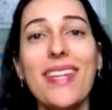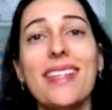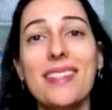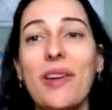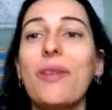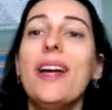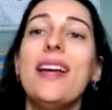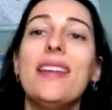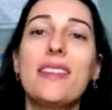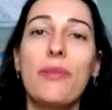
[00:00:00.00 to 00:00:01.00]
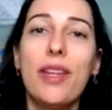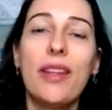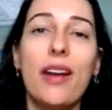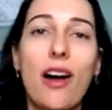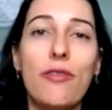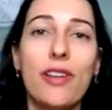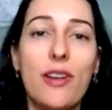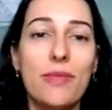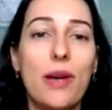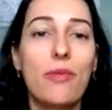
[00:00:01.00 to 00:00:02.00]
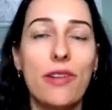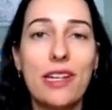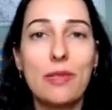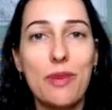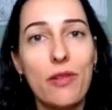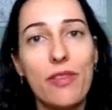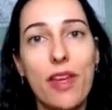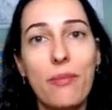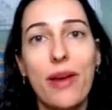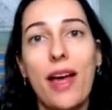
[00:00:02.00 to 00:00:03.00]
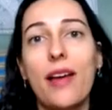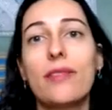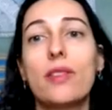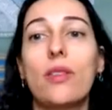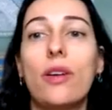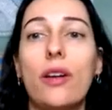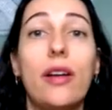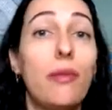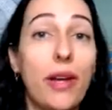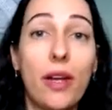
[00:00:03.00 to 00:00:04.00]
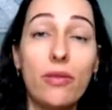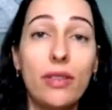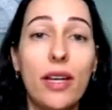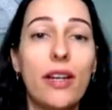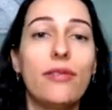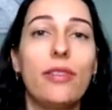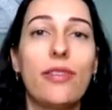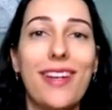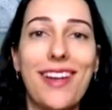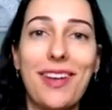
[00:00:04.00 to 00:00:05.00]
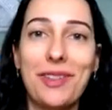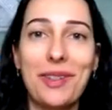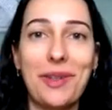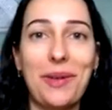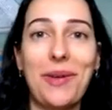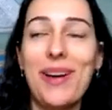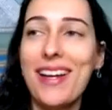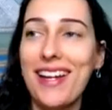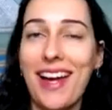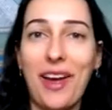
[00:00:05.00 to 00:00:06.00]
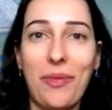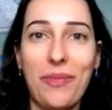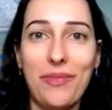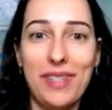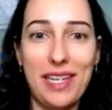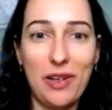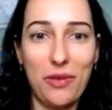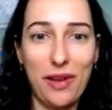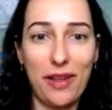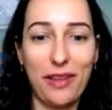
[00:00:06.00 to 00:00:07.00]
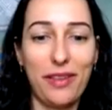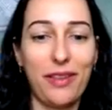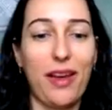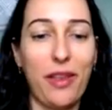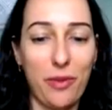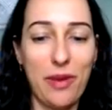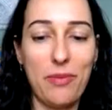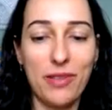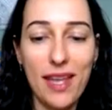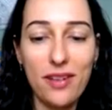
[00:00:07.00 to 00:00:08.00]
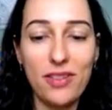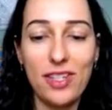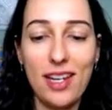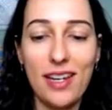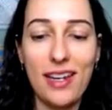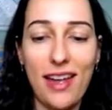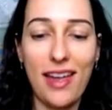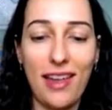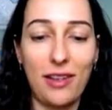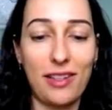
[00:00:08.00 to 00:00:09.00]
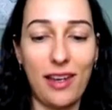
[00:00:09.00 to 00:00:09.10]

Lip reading: So something that often comes up when I speak with empaths or in my own life, learning how to deal with other people's energy and